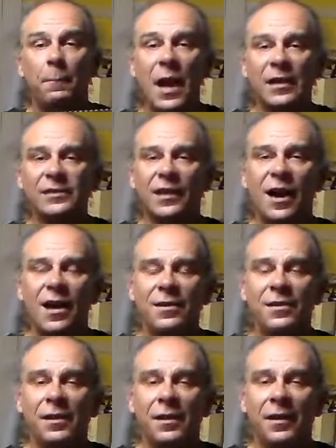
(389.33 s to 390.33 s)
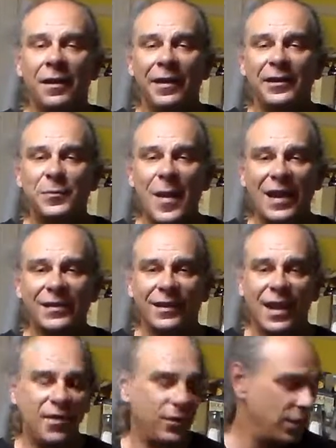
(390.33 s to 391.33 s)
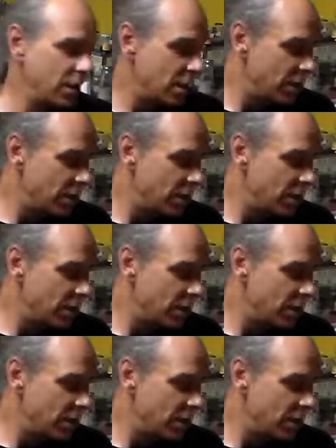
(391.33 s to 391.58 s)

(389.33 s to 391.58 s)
Box-A-Gun is back together.